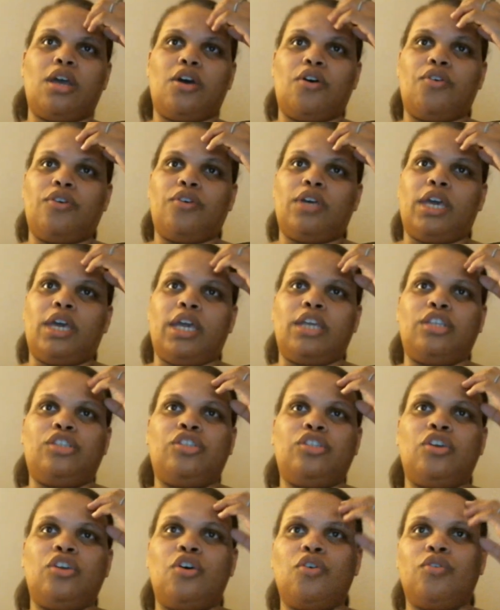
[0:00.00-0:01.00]
okay,
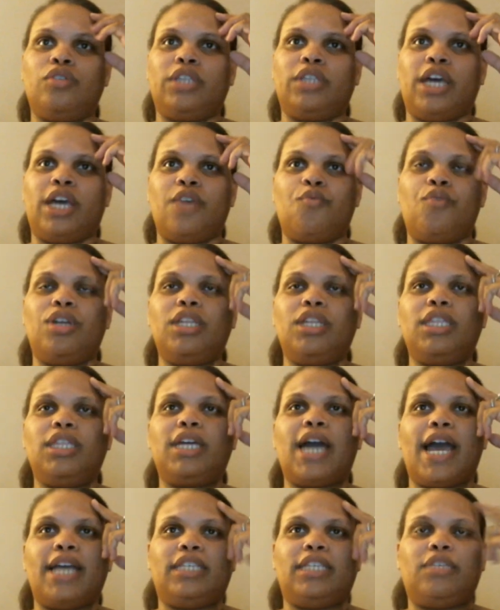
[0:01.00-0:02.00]
so like one of the
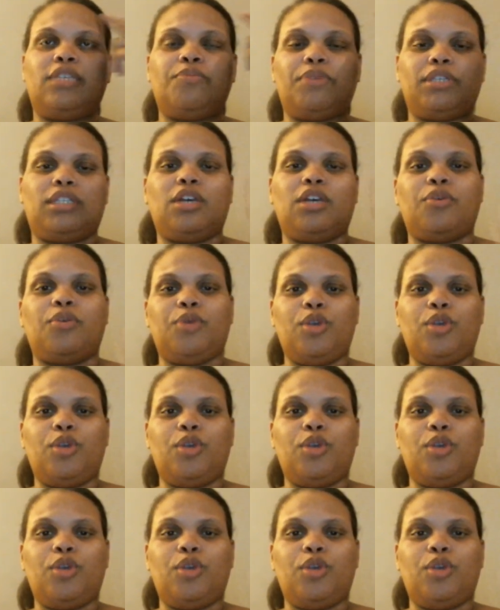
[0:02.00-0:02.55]
guys he busts out,